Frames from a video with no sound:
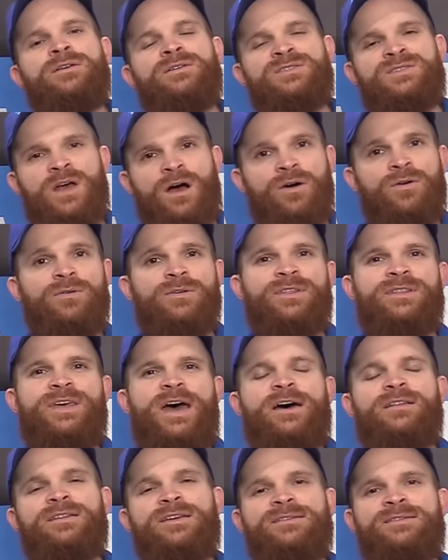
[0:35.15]
So
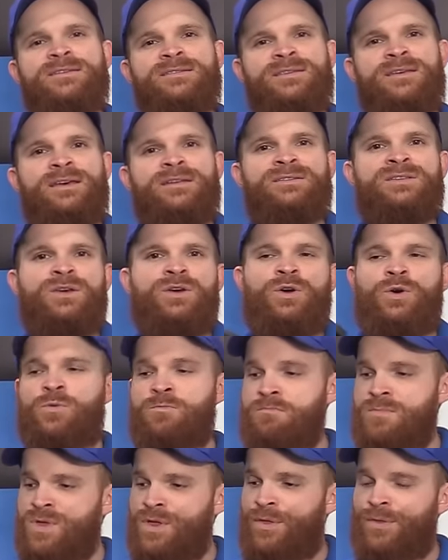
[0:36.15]
that leads us
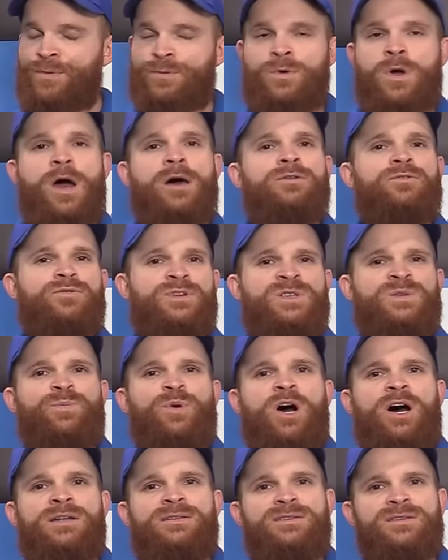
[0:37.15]
into throttle
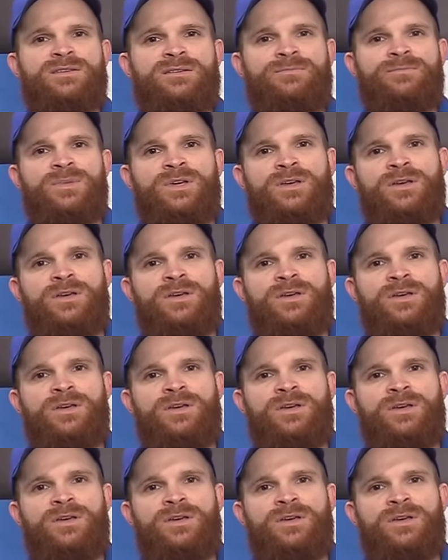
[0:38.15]
response.